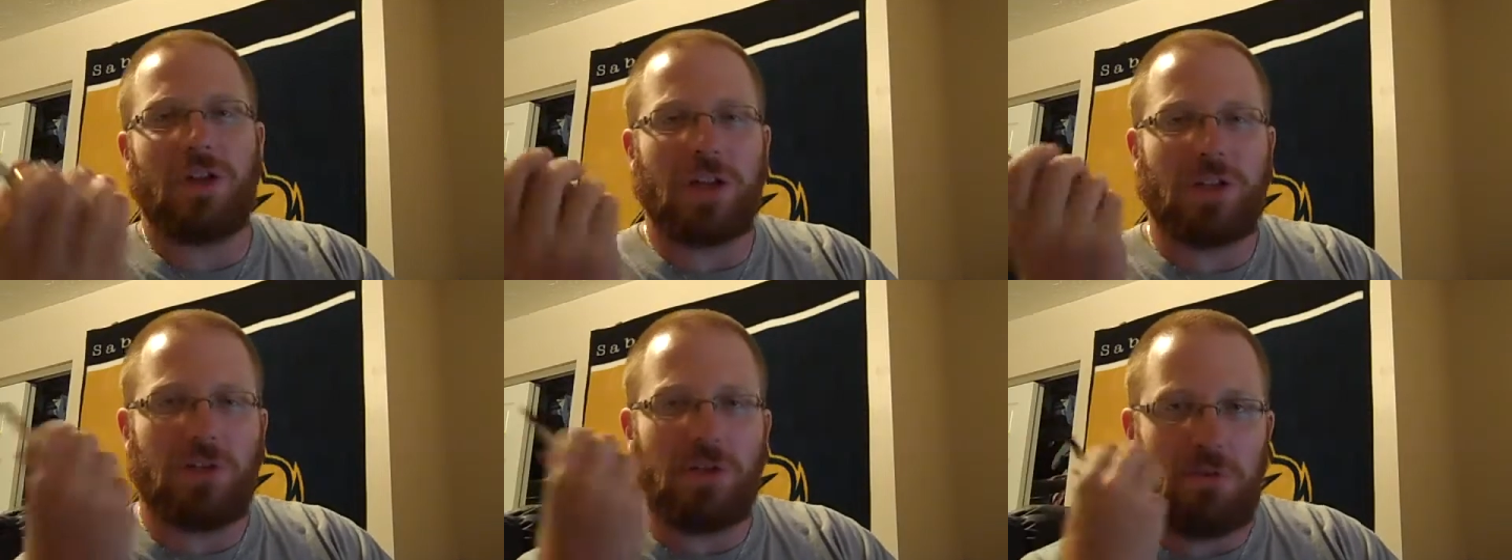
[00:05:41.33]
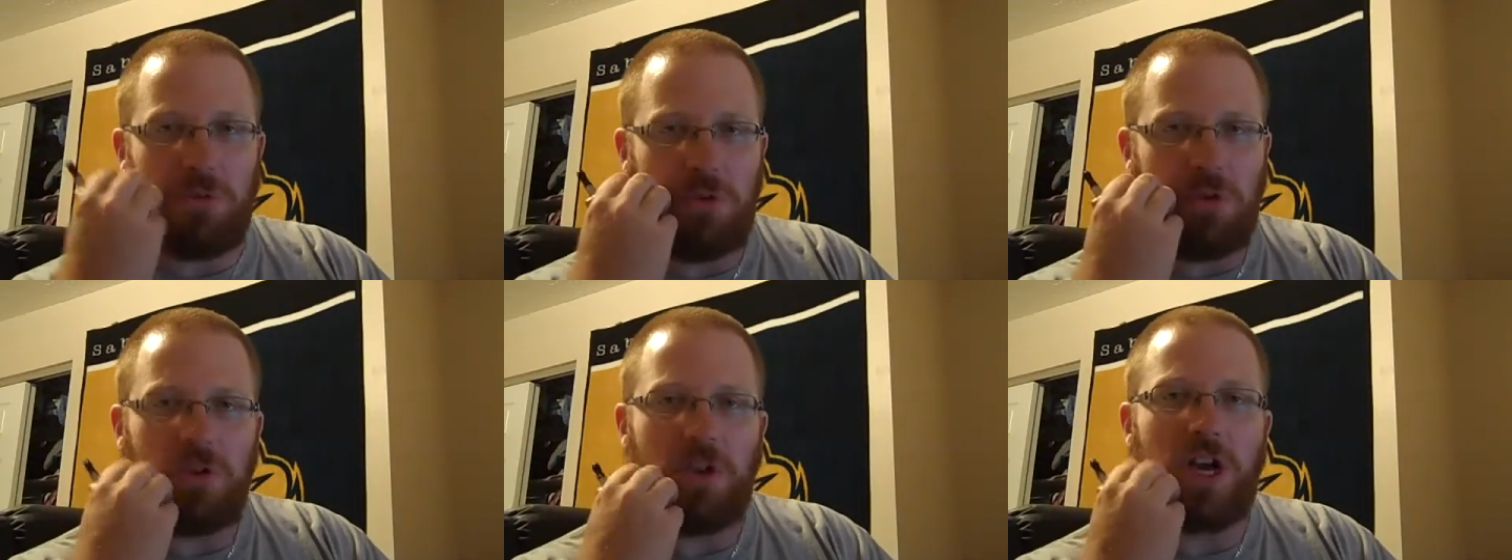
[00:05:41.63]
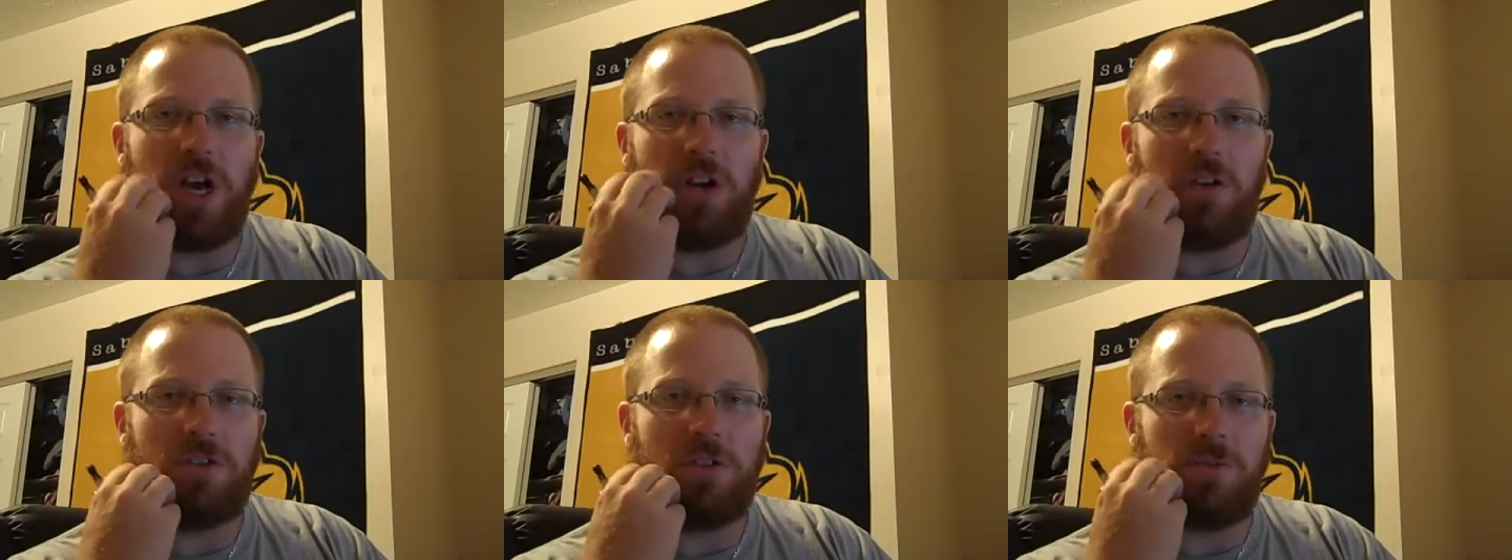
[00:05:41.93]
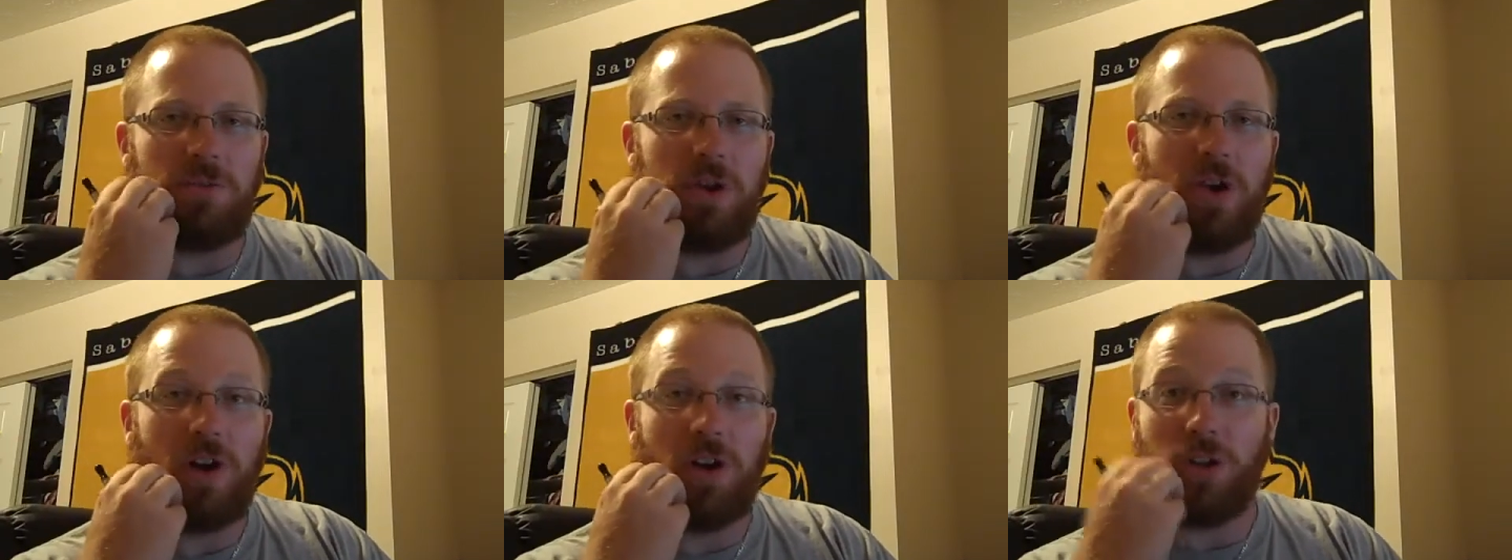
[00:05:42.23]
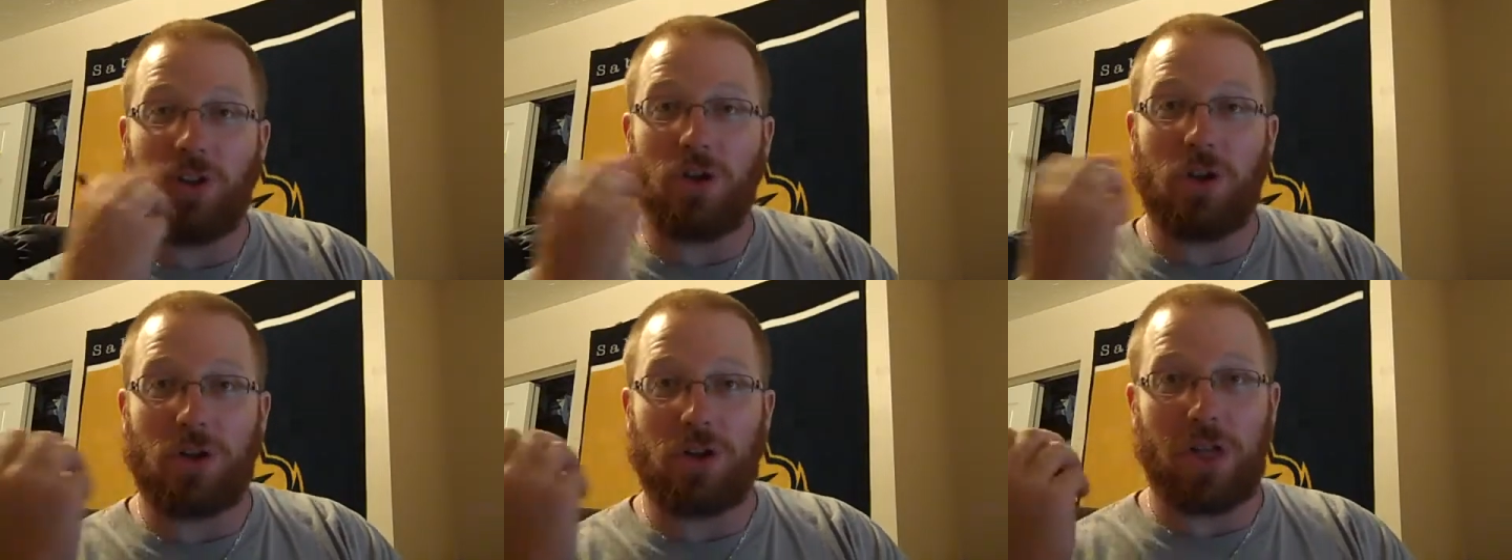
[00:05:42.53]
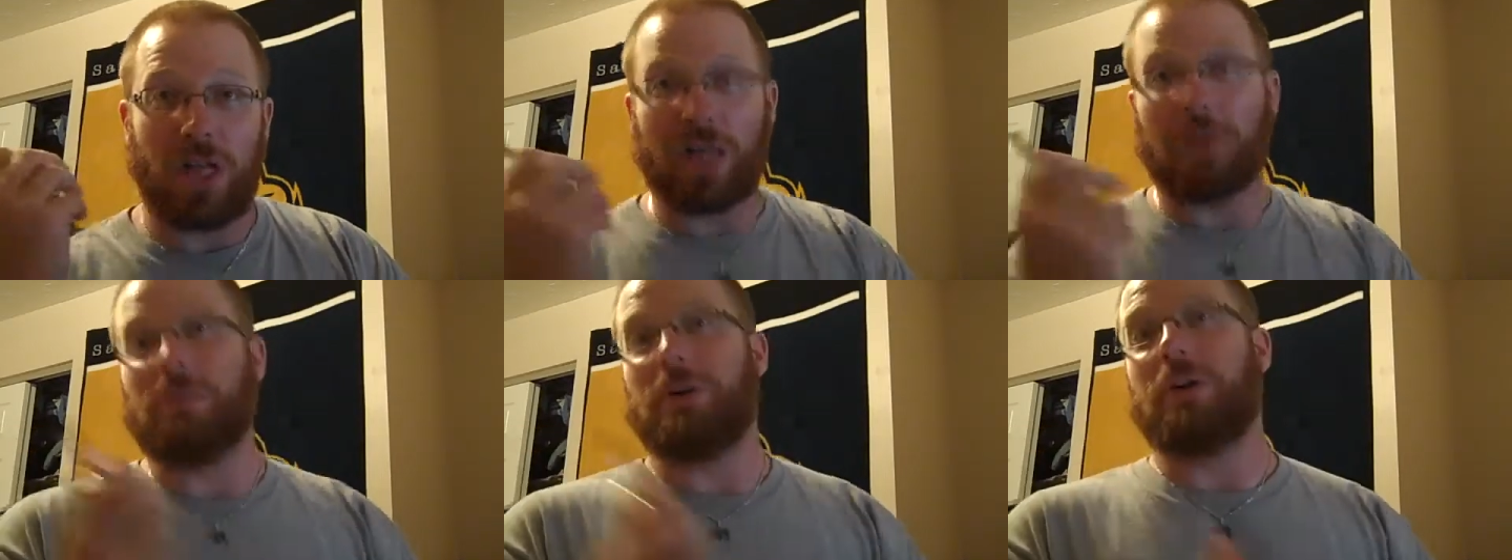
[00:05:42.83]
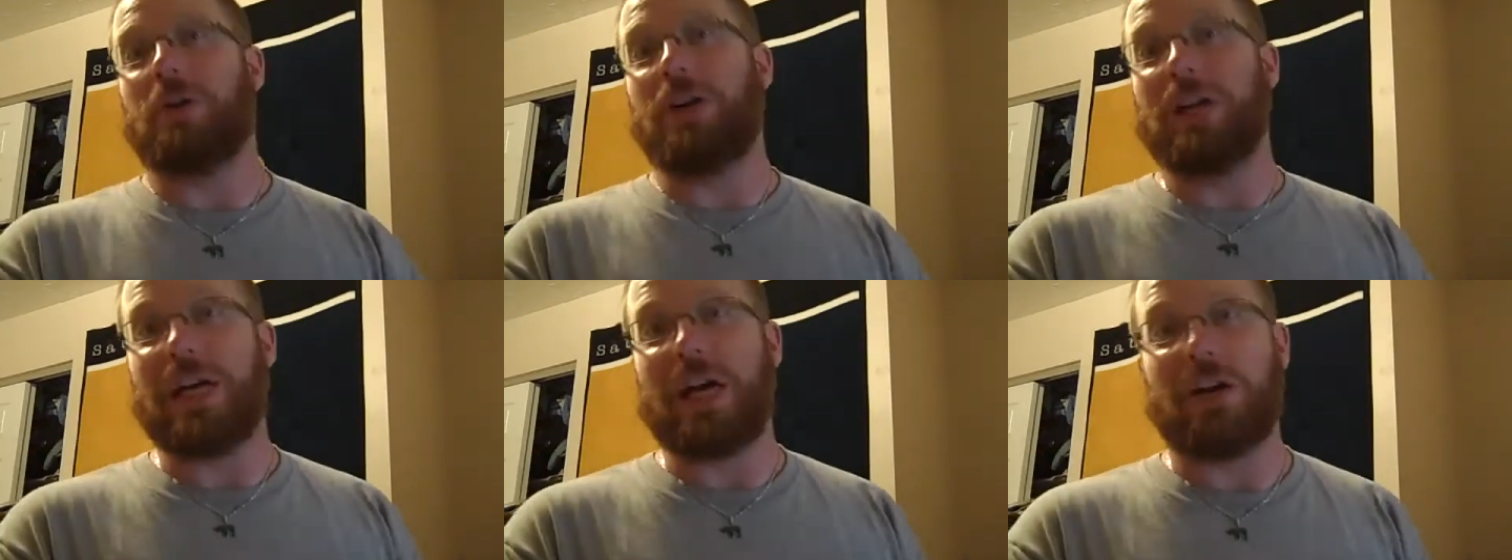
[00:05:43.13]
like $2 million if you already look like $1
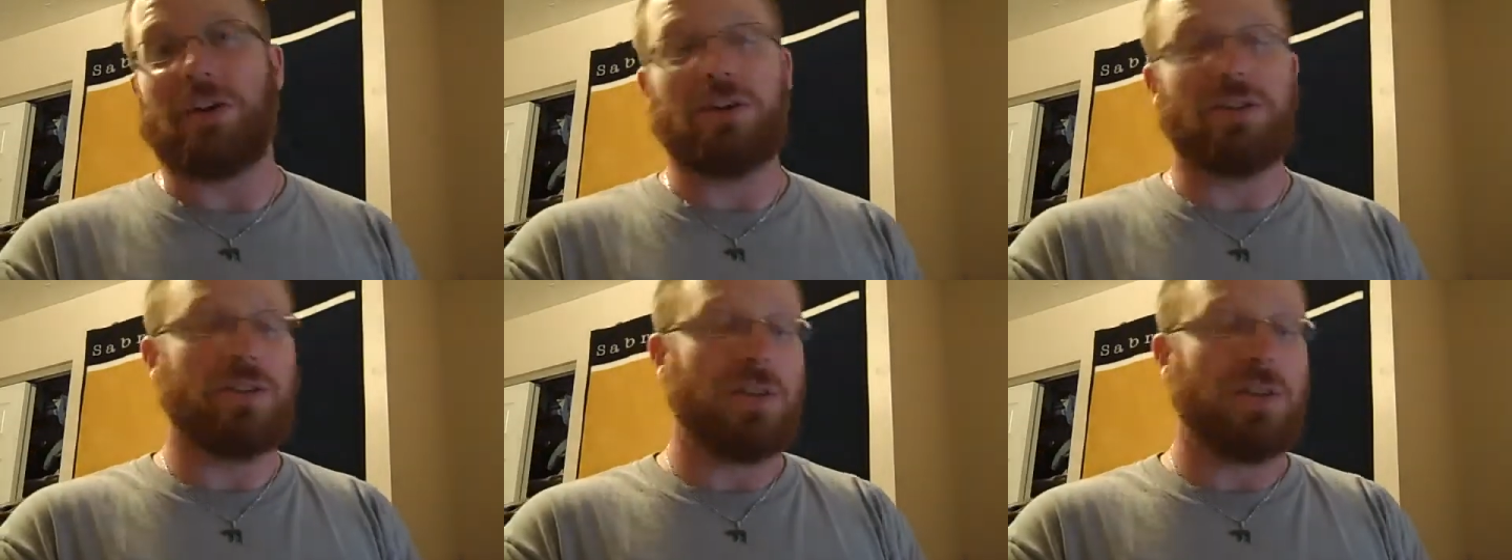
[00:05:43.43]
million.